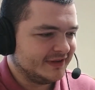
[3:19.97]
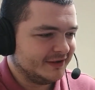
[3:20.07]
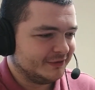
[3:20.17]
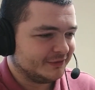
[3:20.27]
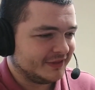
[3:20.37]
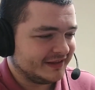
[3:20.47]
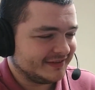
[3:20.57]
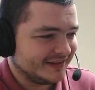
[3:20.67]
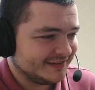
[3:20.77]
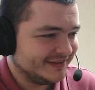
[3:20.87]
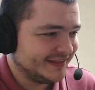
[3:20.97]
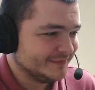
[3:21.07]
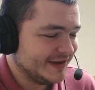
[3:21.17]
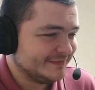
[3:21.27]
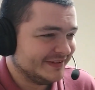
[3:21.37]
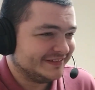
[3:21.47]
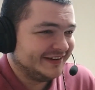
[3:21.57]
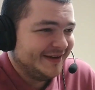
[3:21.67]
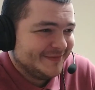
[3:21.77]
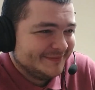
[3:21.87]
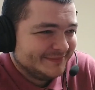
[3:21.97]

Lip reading: Oh, that made me jump.